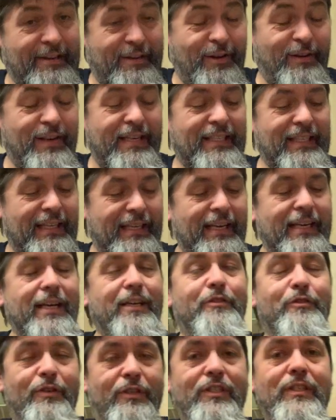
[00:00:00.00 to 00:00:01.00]
increasingly
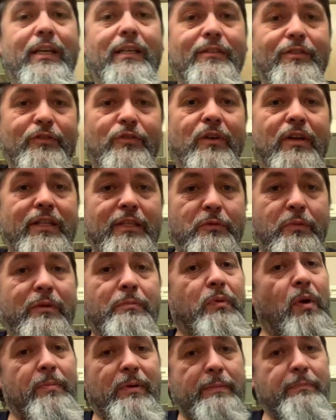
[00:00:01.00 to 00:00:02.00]
interesting to try this
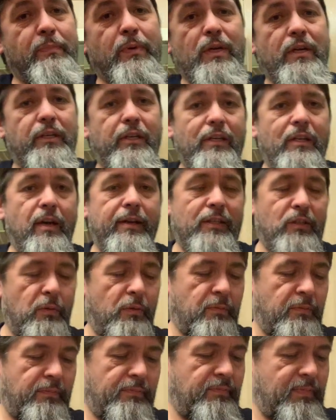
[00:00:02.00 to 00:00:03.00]
with. Probably burn your
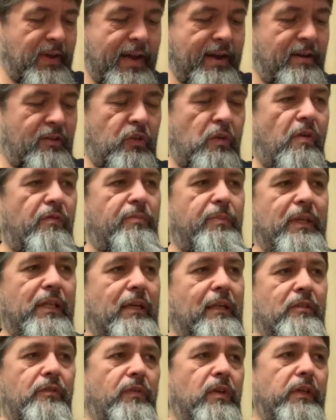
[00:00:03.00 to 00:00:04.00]
nasal hairs off, but
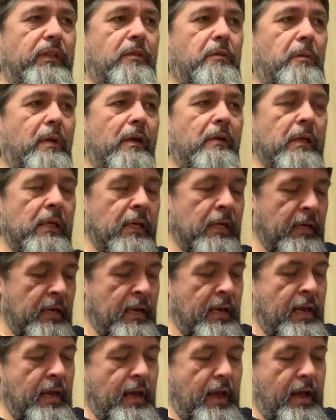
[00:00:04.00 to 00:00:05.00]
that's fine as well.
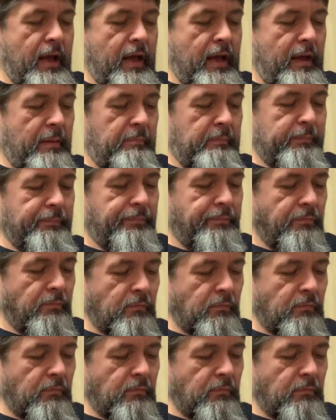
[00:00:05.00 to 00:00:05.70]
Um,